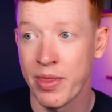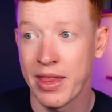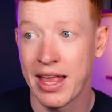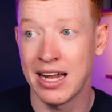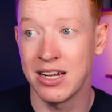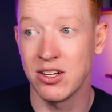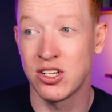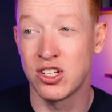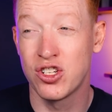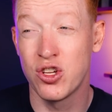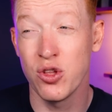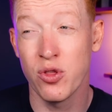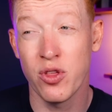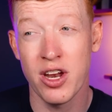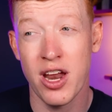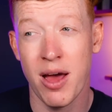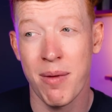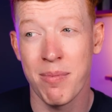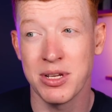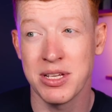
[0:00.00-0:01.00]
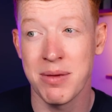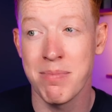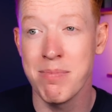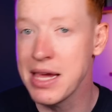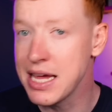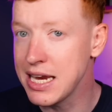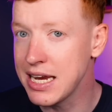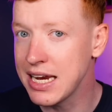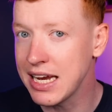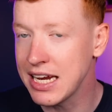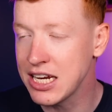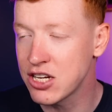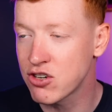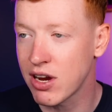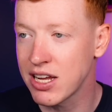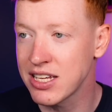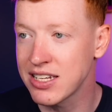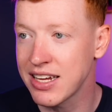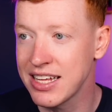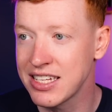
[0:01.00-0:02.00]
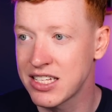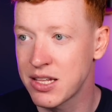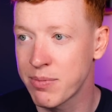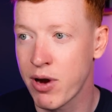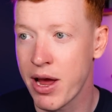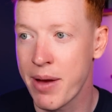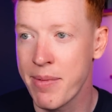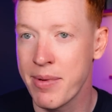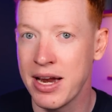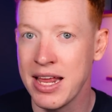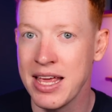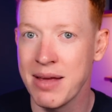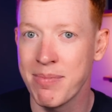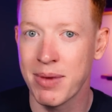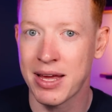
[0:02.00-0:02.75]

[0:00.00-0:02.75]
And do the numbers immediately translate to the Premier League?